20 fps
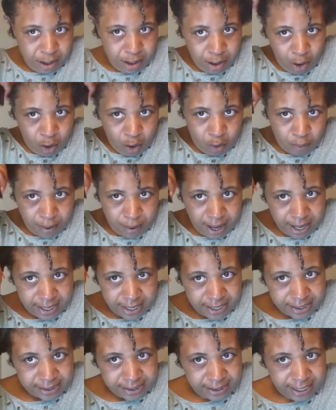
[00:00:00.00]

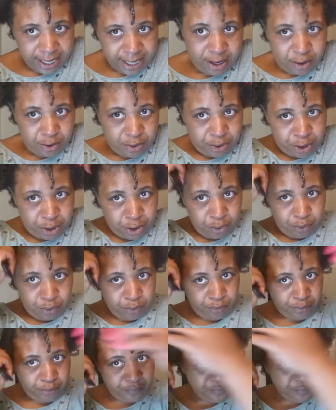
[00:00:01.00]
nobody tell you